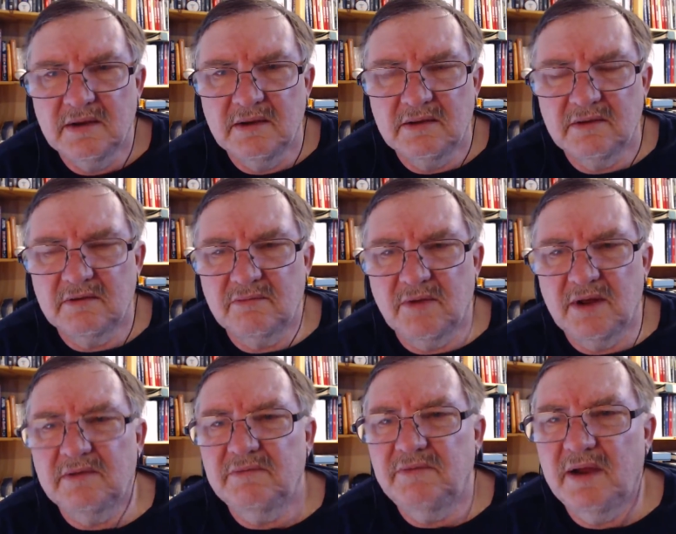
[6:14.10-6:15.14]
There's
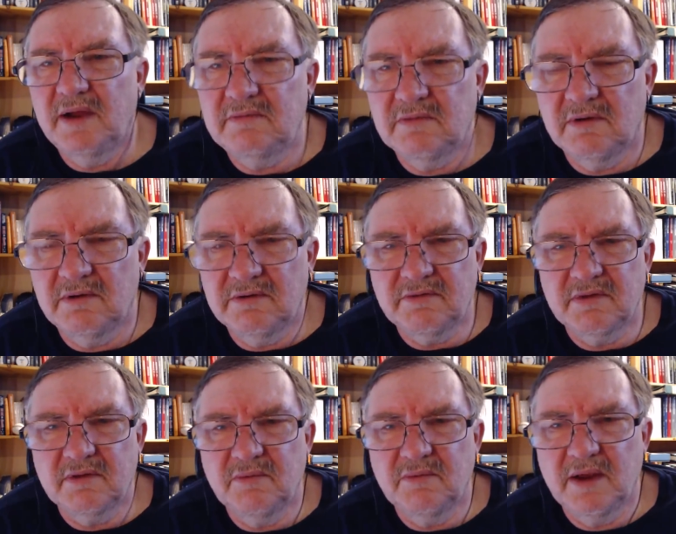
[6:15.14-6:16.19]
well-defined roles for
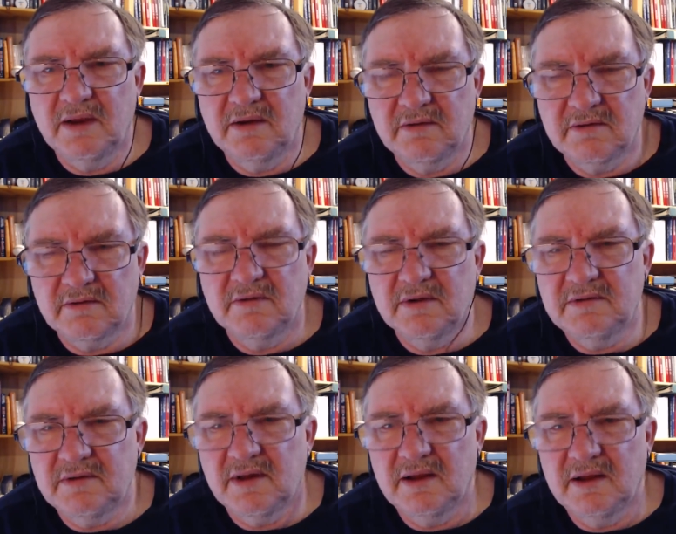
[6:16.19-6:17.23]
their player. There's a real
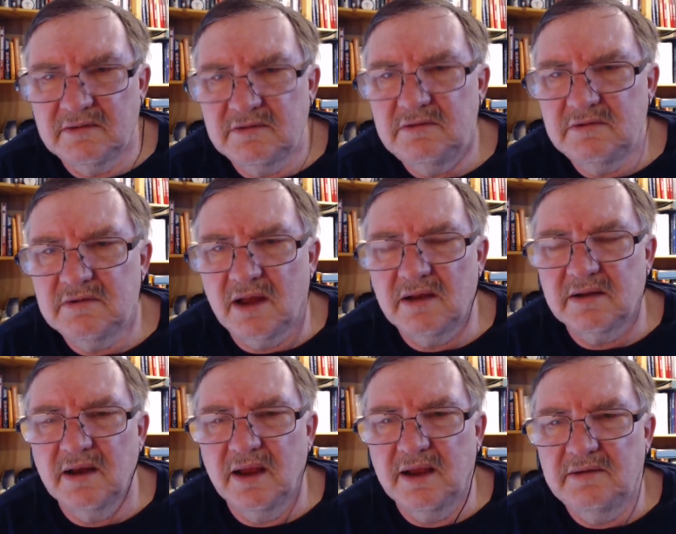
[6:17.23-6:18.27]
solid two solid
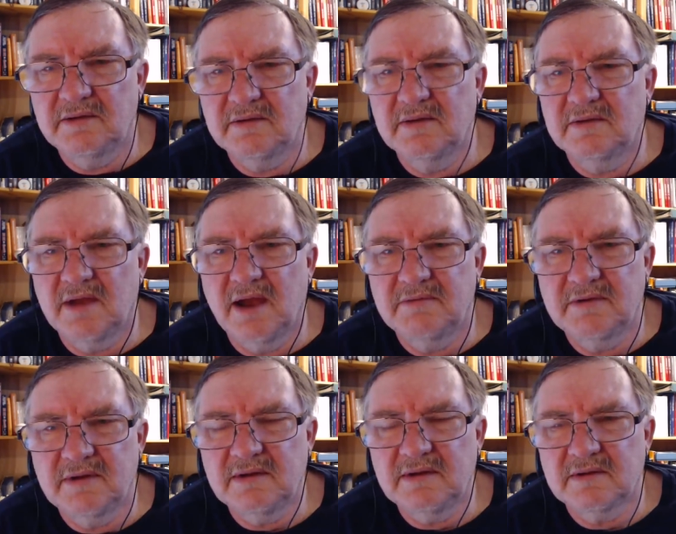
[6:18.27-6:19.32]
lines in the top
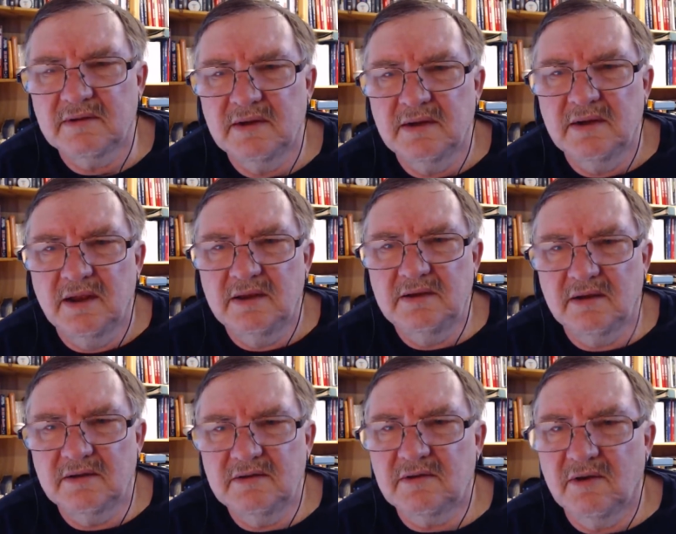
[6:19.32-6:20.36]
six, a
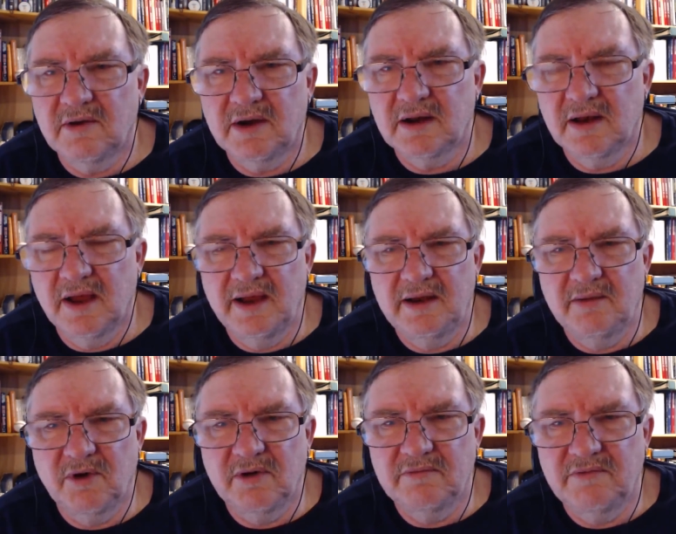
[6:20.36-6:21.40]
young scoring line, a
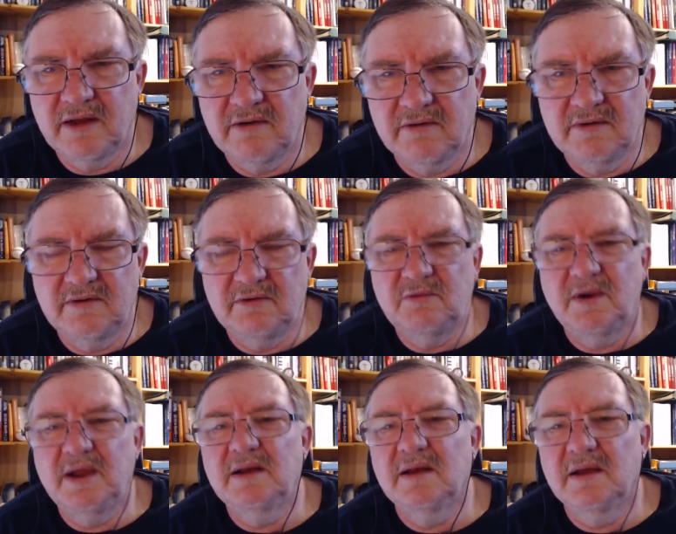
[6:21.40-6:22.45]
more veteran
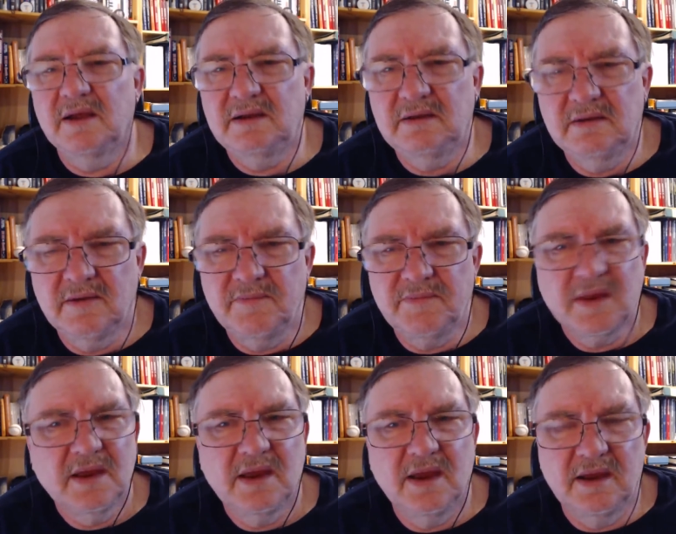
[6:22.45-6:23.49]
two-way line,
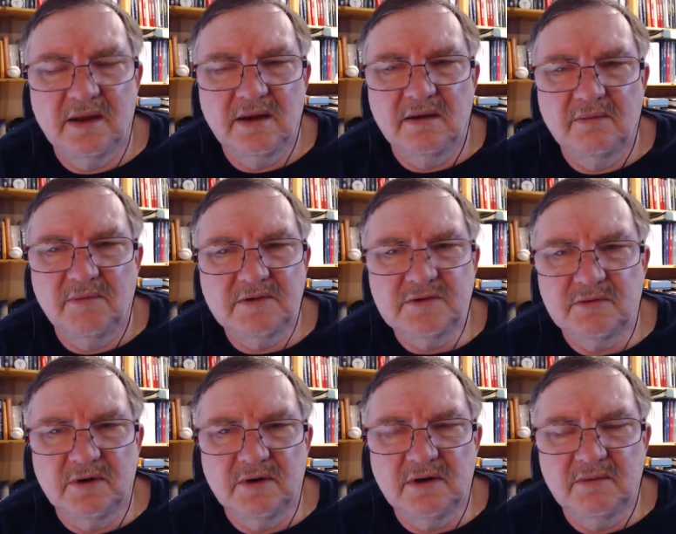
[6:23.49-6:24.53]
and a bunch of
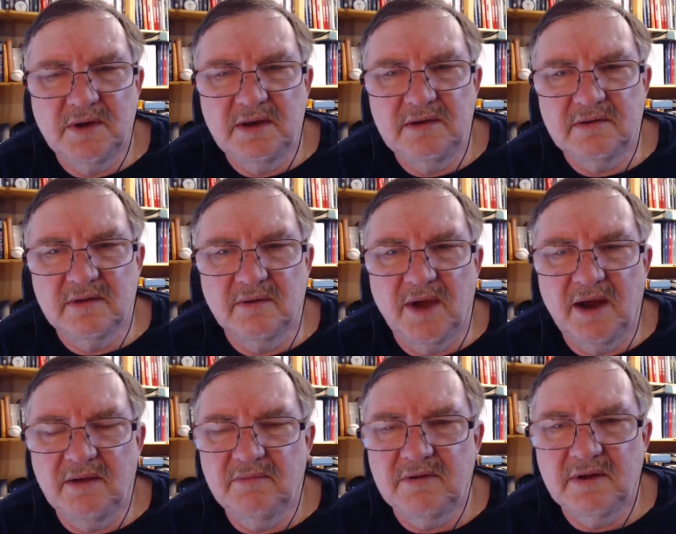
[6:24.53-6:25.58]
worker bees in the
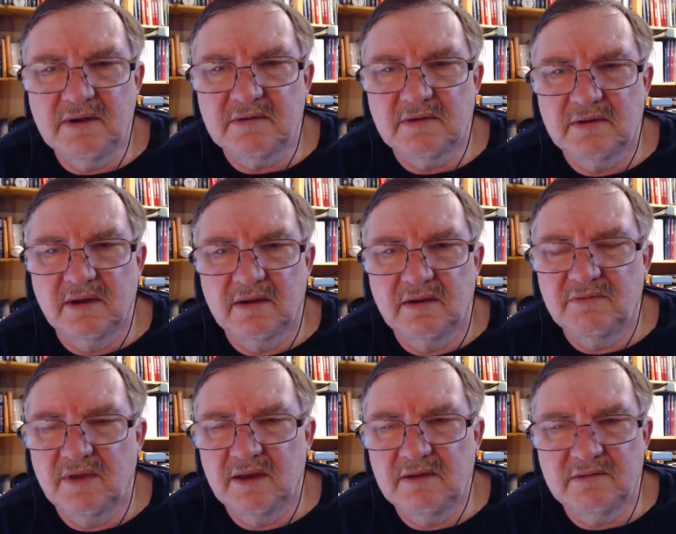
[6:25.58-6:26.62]
bottom six and the
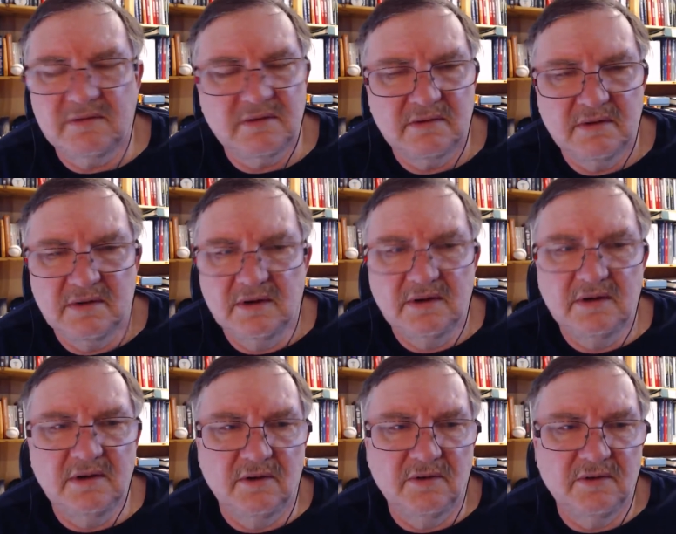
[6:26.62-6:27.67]
defense. You
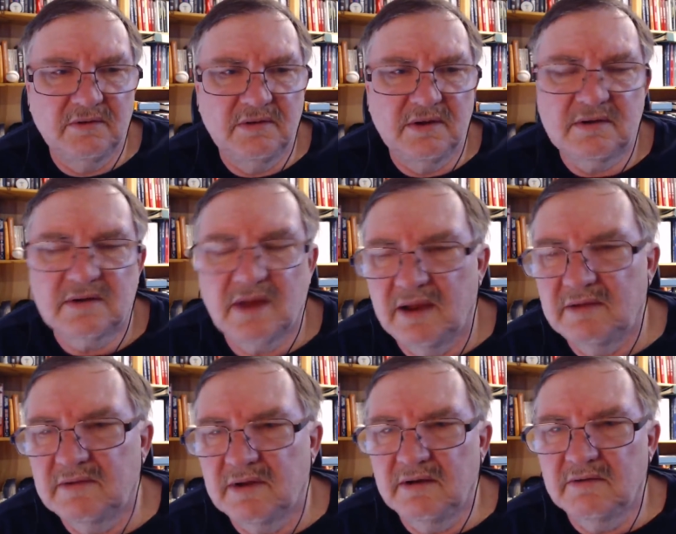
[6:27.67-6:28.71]
know, there's six guys
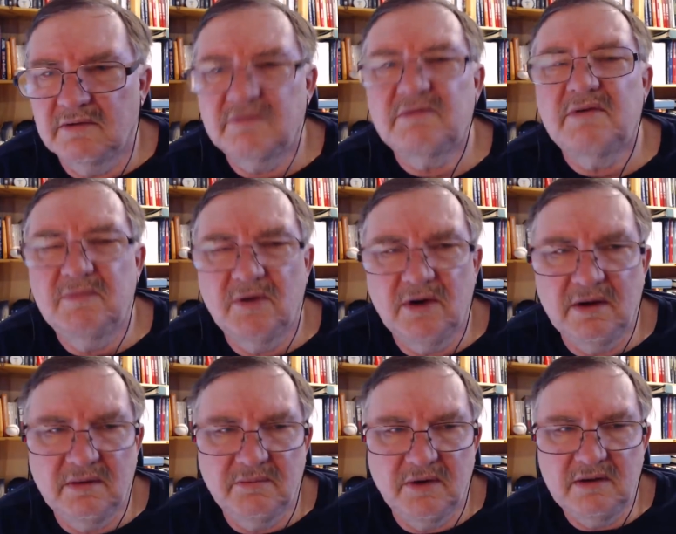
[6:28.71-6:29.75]
there, and there's three more in
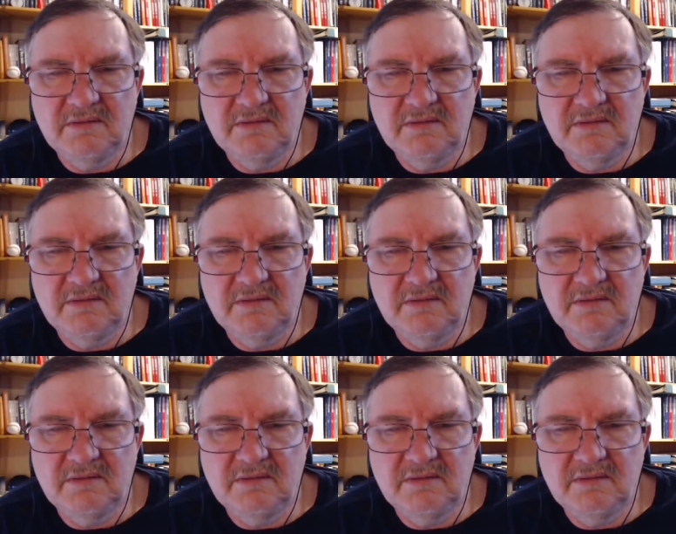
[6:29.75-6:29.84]
the press